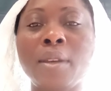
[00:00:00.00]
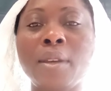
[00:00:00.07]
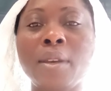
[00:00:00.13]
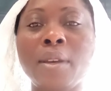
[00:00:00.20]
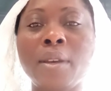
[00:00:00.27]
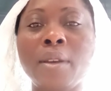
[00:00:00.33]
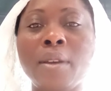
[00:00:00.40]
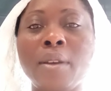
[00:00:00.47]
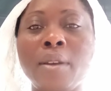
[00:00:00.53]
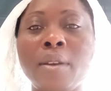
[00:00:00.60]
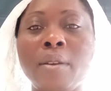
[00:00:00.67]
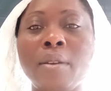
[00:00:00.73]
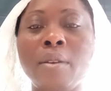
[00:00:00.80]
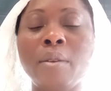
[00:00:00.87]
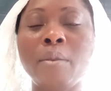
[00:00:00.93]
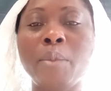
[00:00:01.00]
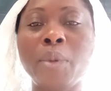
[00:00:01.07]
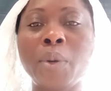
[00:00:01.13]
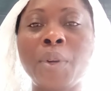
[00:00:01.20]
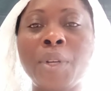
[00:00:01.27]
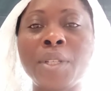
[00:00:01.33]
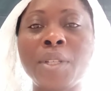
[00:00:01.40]
Uh,
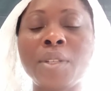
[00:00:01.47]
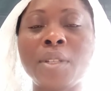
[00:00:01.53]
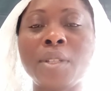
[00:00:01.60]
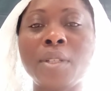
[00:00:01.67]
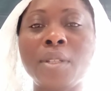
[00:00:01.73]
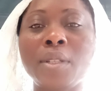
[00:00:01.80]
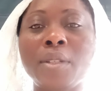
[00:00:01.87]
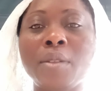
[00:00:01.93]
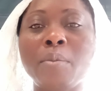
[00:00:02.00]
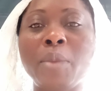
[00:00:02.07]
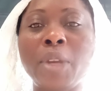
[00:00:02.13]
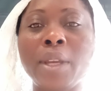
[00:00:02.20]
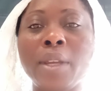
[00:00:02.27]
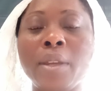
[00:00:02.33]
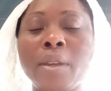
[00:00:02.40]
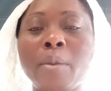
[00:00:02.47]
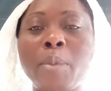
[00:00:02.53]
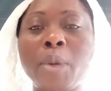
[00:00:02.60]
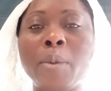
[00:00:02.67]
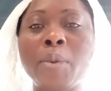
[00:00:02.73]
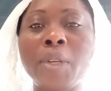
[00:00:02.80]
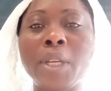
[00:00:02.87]
Boaz is making a
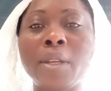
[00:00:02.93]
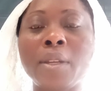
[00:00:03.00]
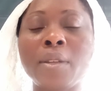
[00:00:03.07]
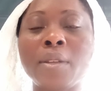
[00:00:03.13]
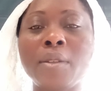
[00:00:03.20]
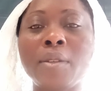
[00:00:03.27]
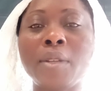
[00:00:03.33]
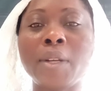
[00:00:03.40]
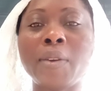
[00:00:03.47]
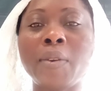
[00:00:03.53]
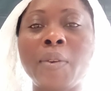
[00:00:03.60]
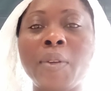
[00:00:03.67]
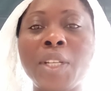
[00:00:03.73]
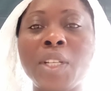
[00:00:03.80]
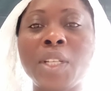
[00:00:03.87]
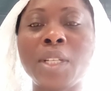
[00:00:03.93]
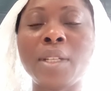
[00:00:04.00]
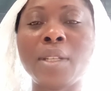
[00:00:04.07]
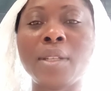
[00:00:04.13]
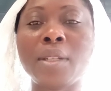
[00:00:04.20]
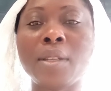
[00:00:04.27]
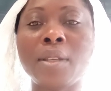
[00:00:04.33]
public
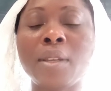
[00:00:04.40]
declaration